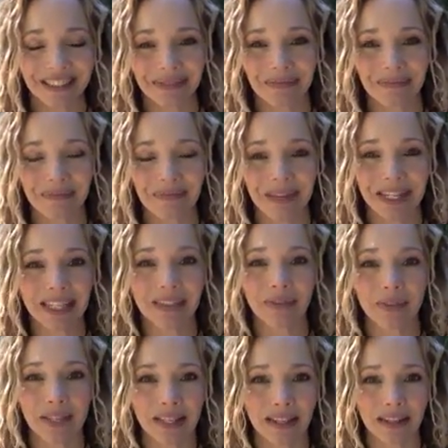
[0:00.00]

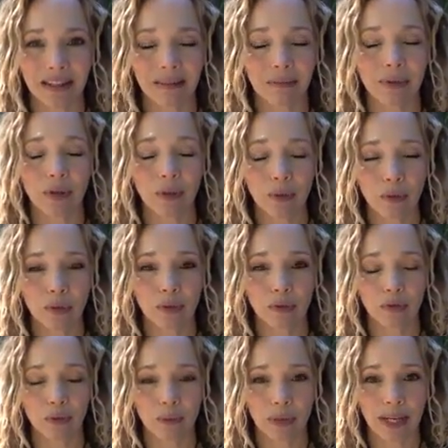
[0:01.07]
Magnificent,
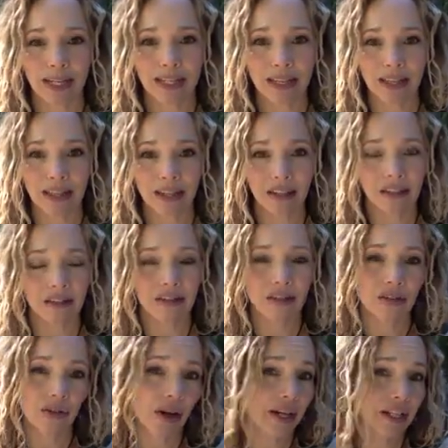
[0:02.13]
beautiful place that they're
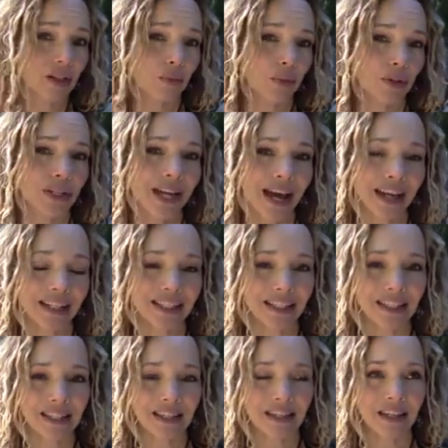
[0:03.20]
trying to protect.
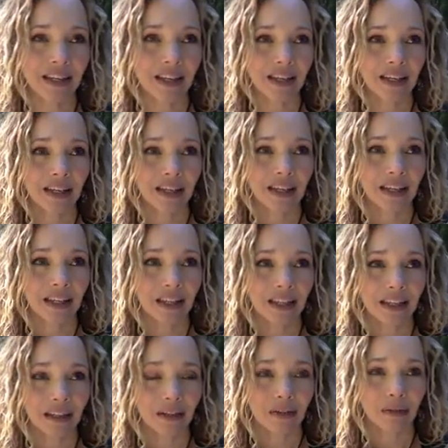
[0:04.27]
It's
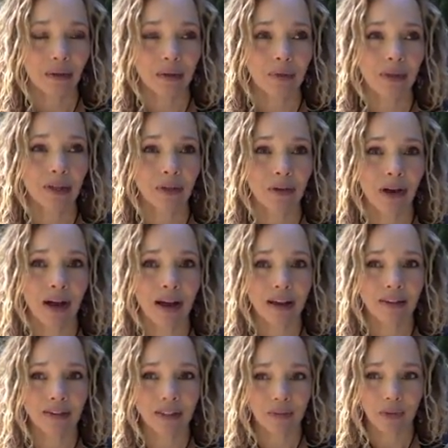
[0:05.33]
when we
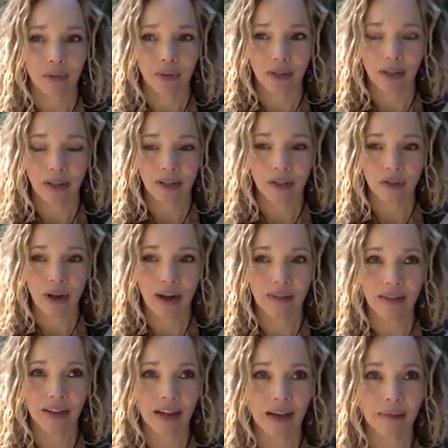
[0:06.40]
arrived and we were
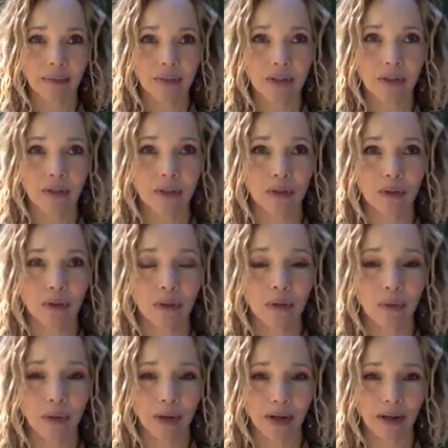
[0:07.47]
driving up to
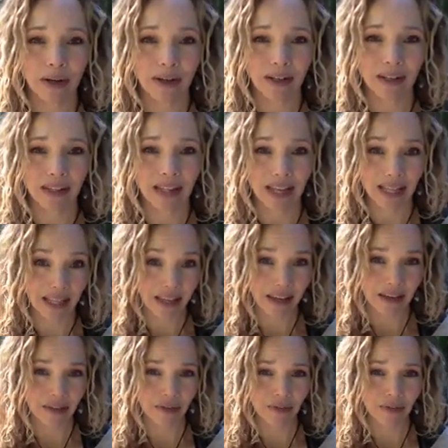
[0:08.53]
where they live,